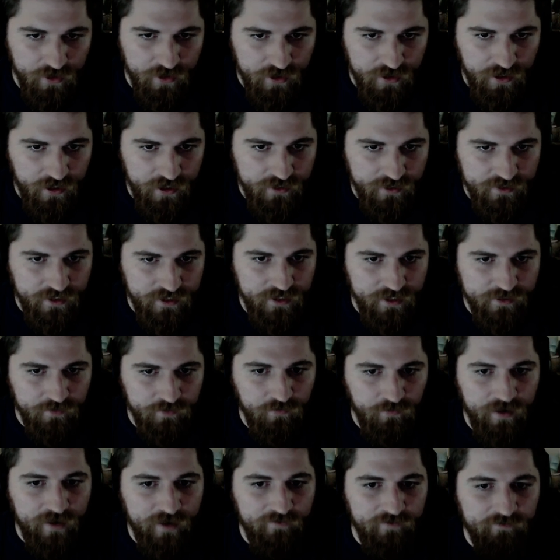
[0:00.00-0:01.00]
it's a
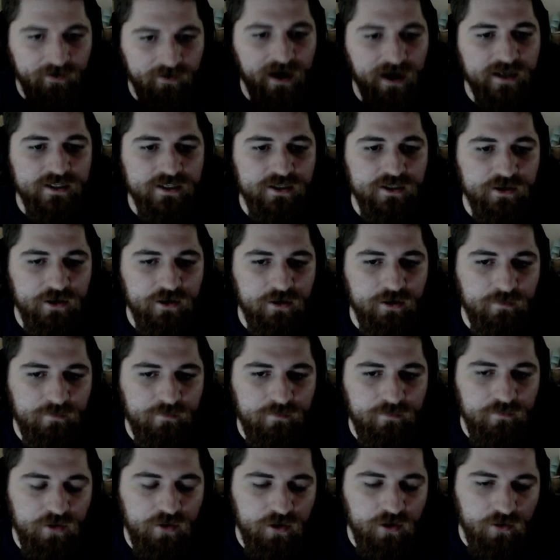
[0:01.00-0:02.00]
way to foster
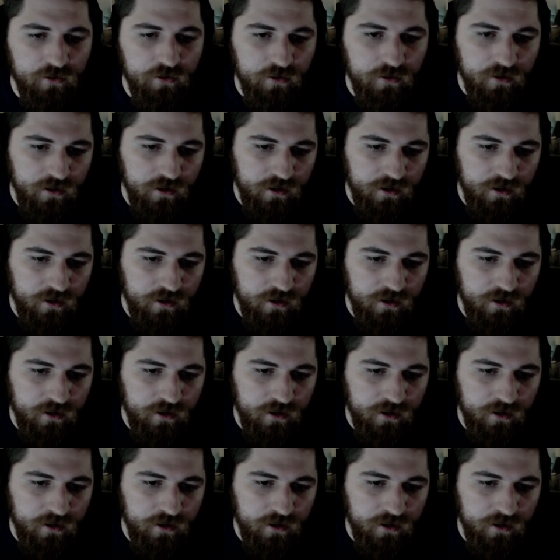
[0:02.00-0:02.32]
your